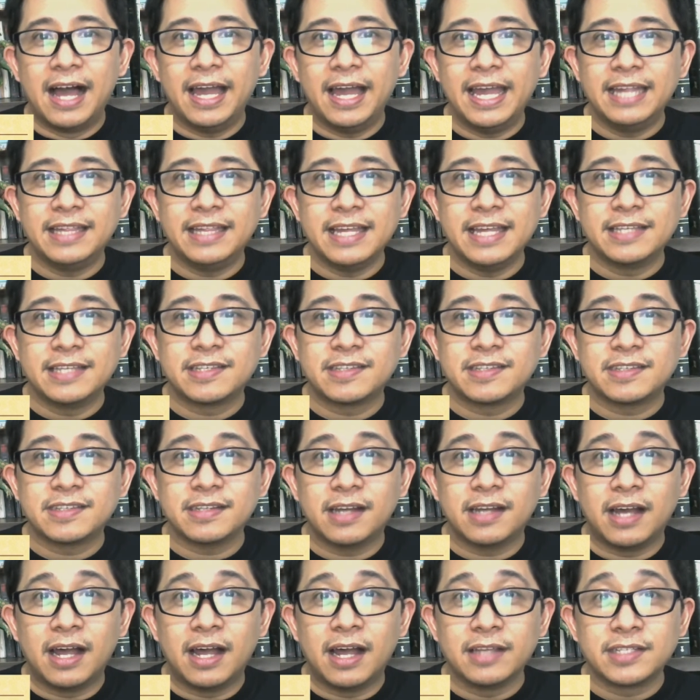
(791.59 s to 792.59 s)
It
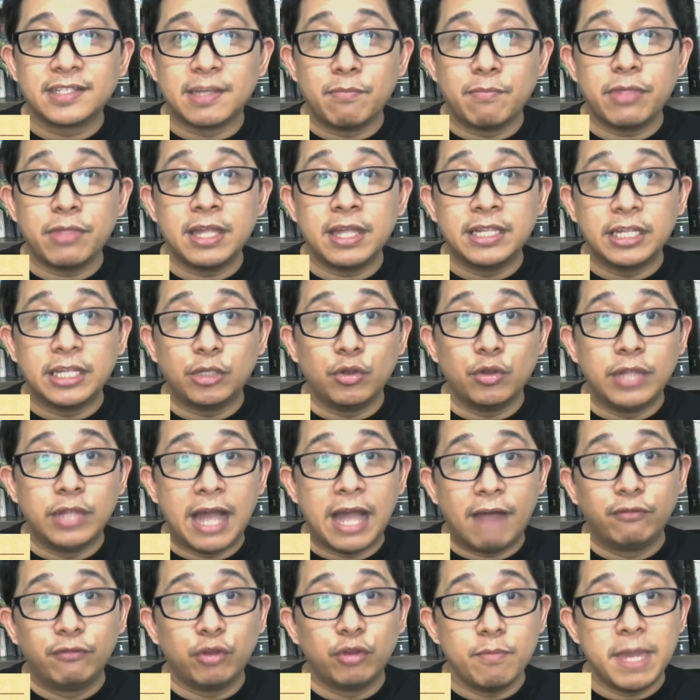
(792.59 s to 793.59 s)
is something that you'd
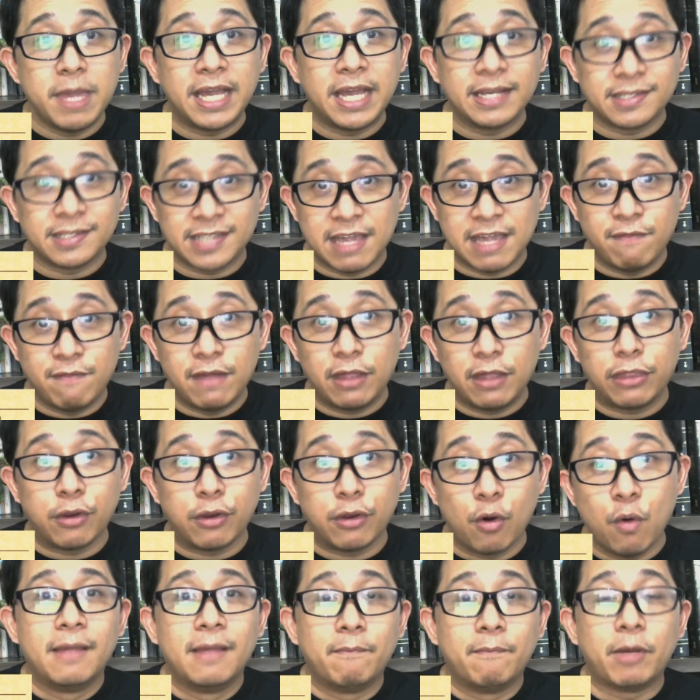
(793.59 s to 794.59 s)
have to make a saving
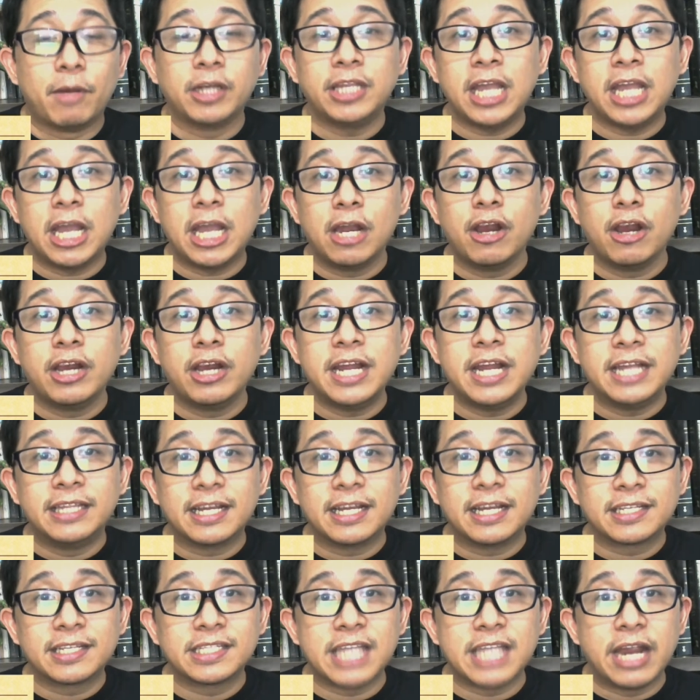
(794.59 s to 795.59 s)
throw, particularly a
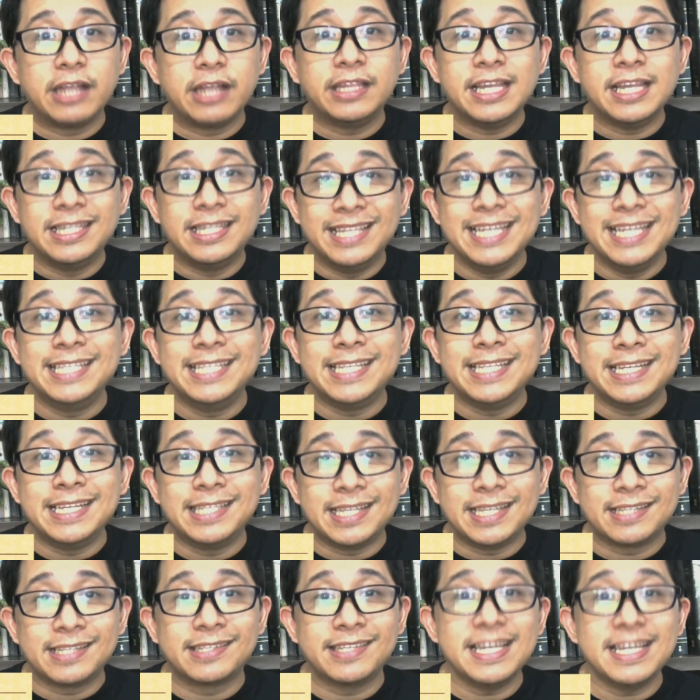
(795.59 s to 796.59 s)
dexterity DC
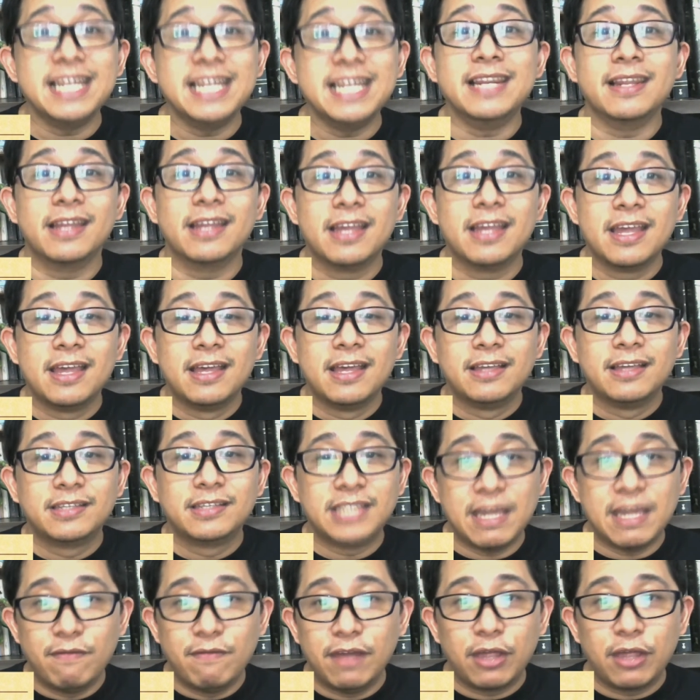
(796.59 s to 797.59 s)
16
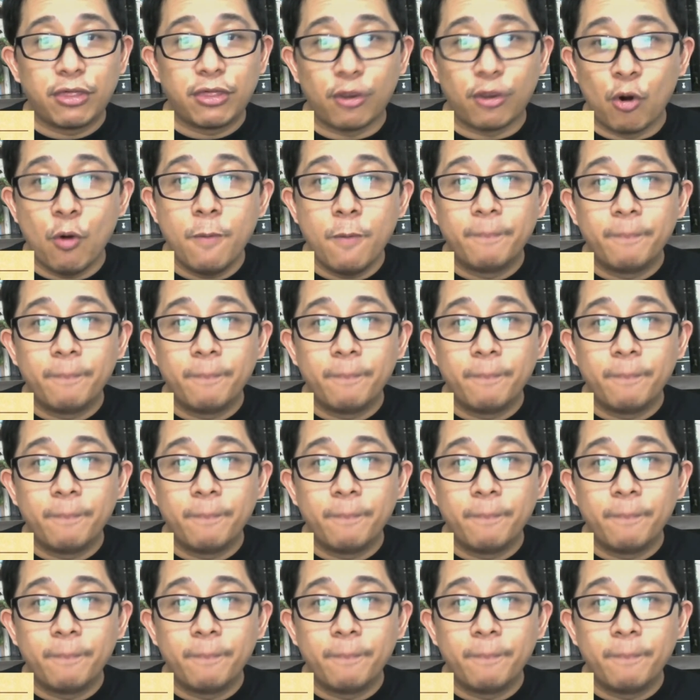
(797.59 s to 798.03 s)
saving throw.